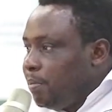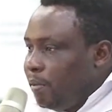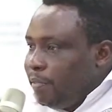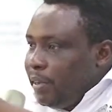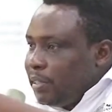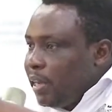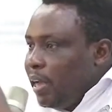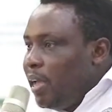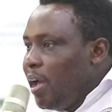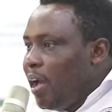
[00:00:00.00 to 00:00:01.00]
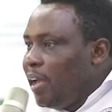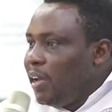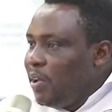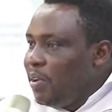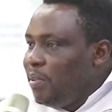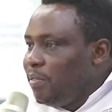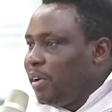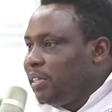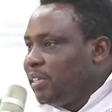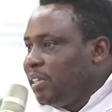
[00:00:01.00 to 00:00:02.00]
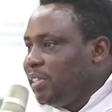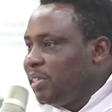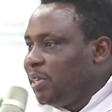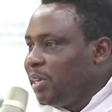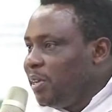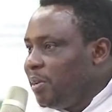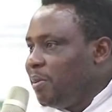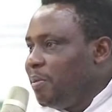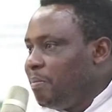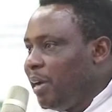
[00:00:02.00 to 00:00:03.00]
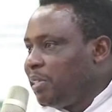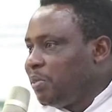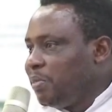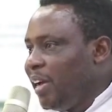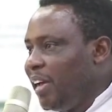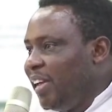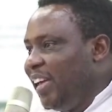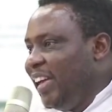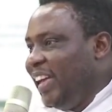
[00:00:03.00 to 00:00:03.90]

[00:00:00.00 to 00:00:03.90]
Professor here in the university is a master of that.